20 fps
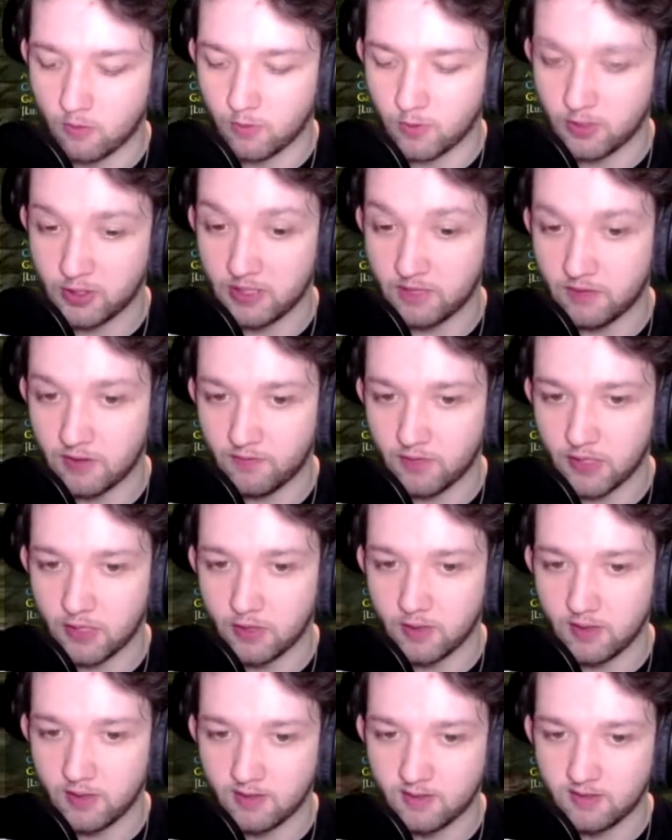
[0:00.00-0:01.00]
which gives you free
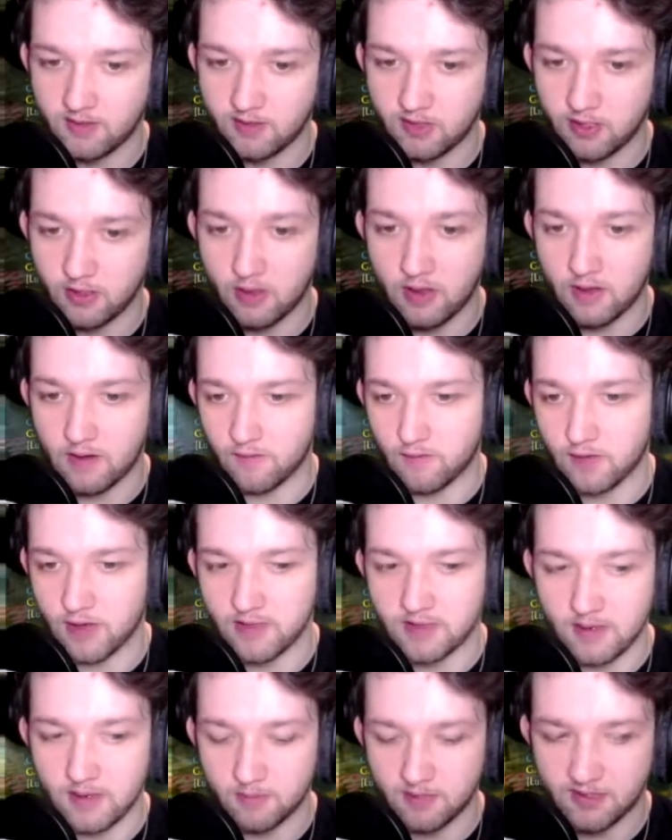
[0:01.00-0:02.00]
coins, and you can do that three
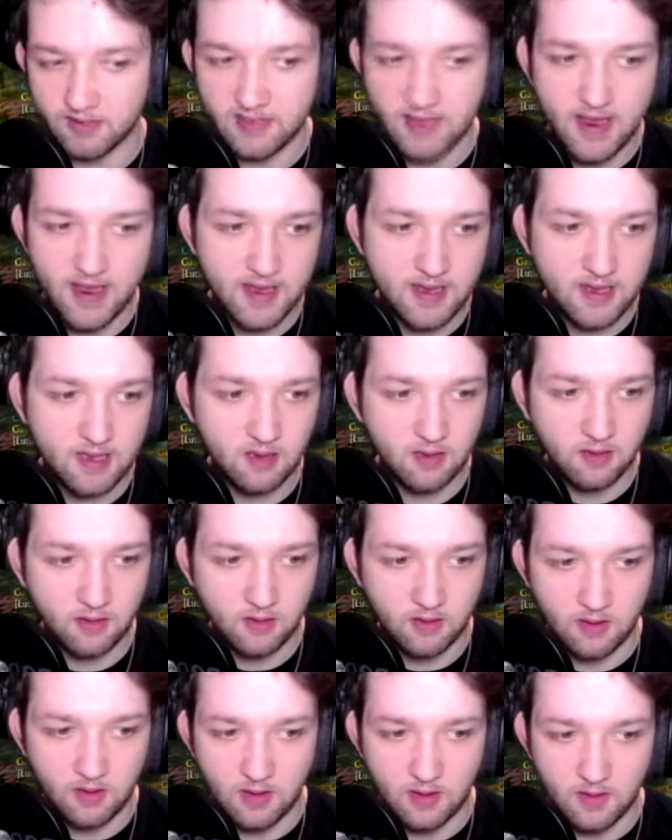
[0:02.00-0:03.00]
times a day.
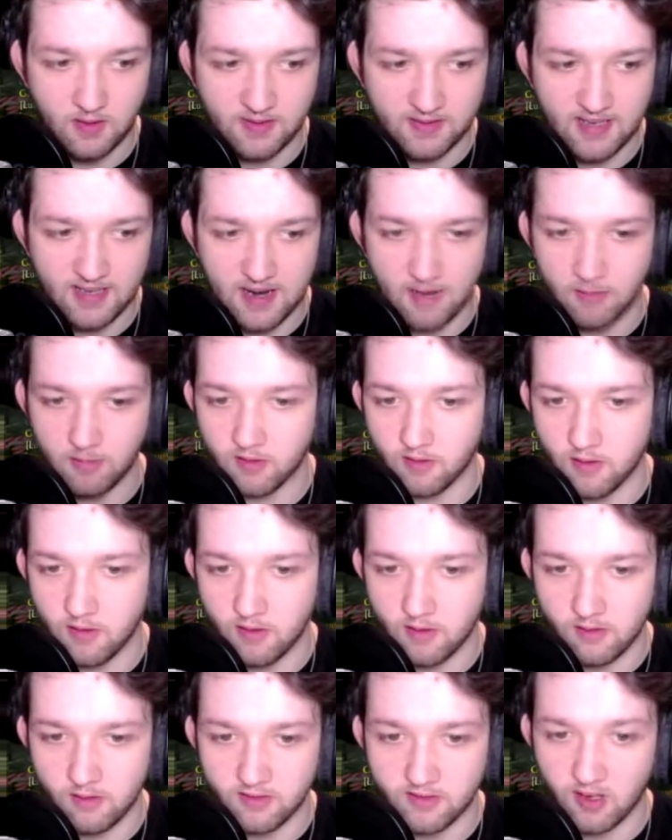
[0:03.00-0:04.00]
The times on
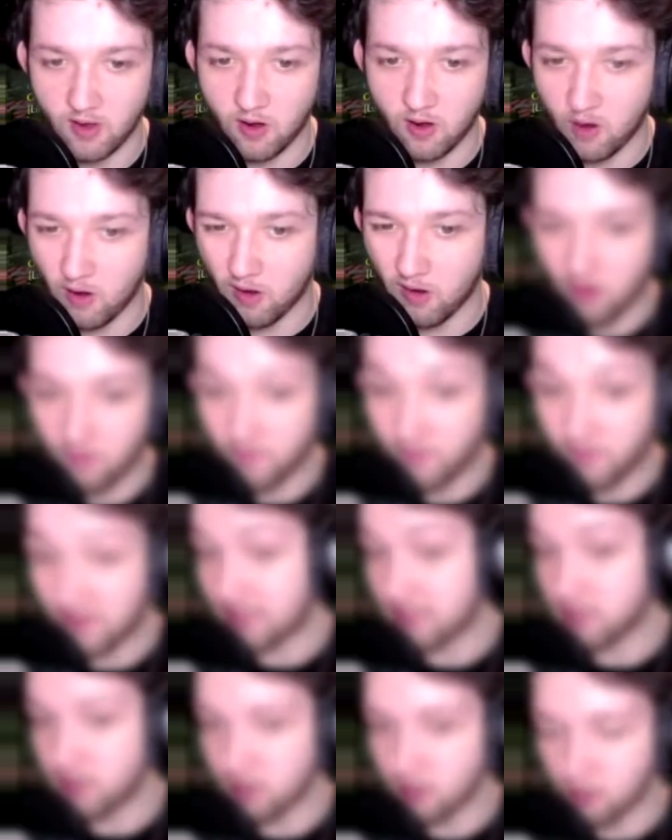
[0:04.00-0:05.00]
those are for
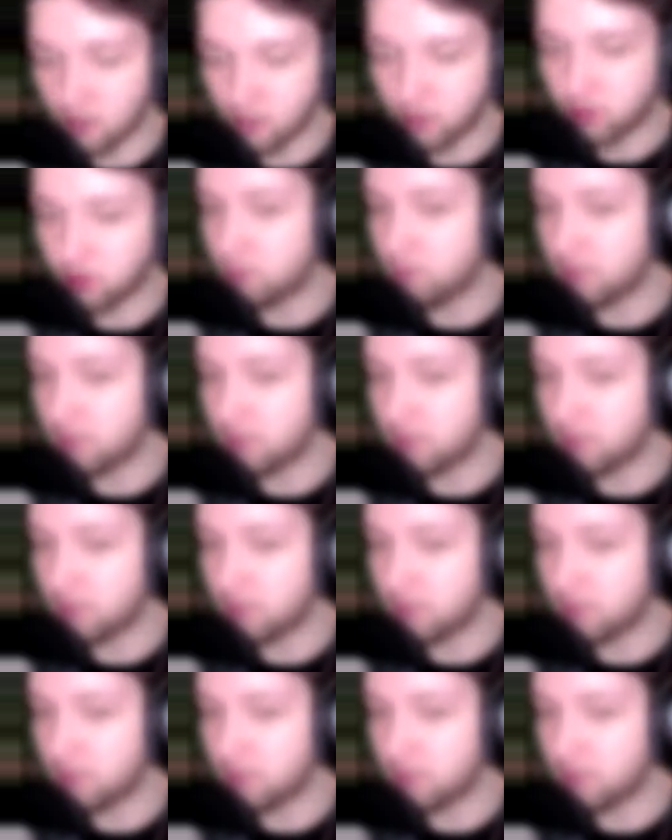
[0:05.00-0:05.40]
E U, two